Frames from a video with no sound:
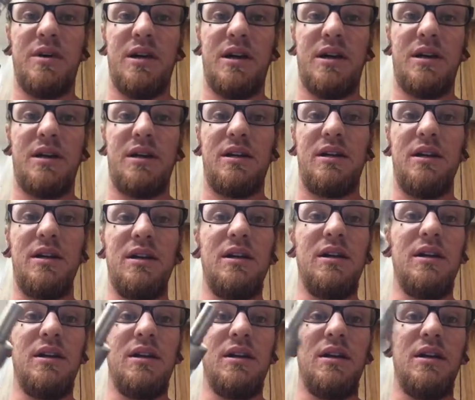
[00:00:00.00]
bad
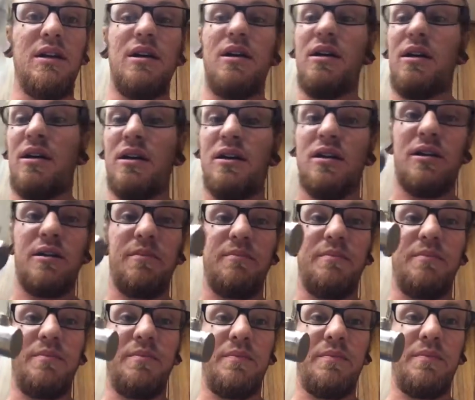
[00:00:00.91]
on a
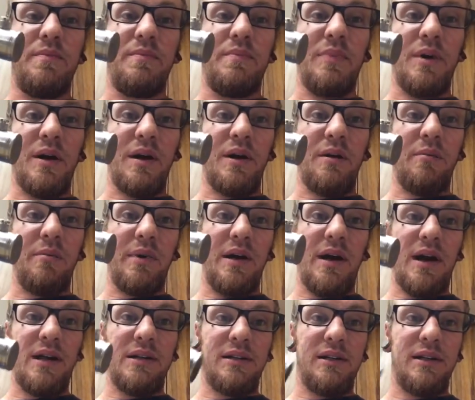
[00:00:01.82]
burnt
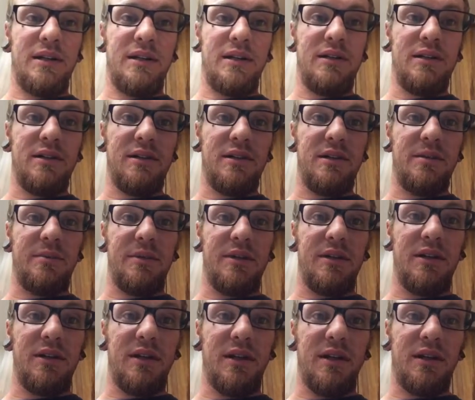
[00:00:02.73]
battery. I
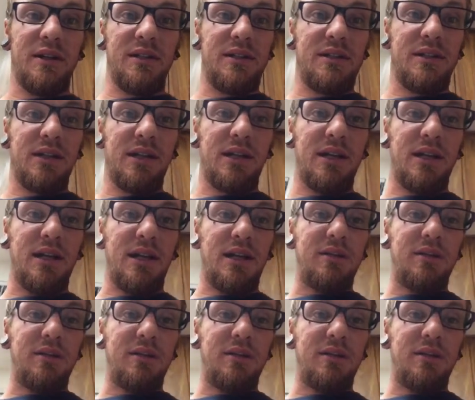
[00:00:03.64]
mean, I could take it